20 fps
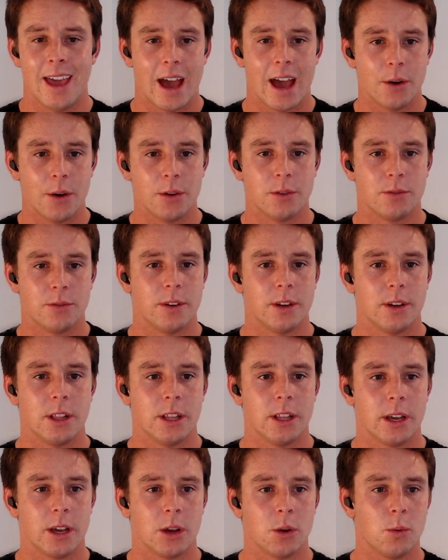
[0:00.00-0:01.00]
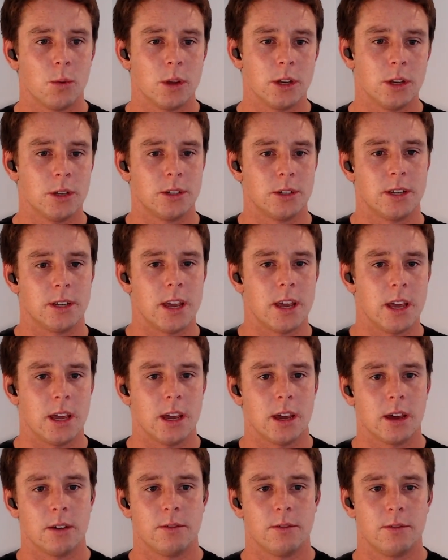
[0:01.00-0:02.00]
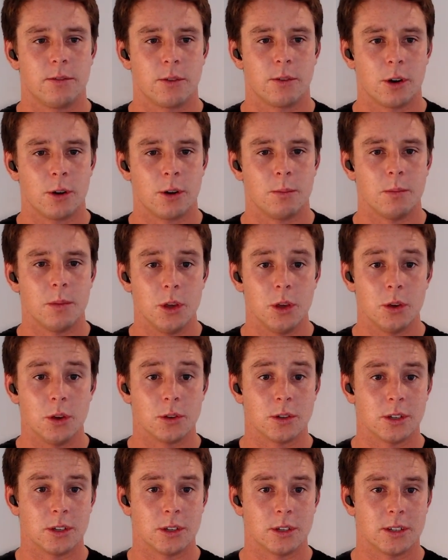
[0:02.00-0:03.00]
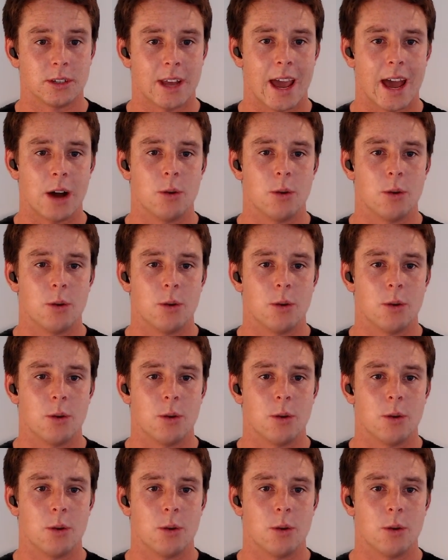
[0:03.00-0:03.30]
How are you feeling? What are you seeing from users?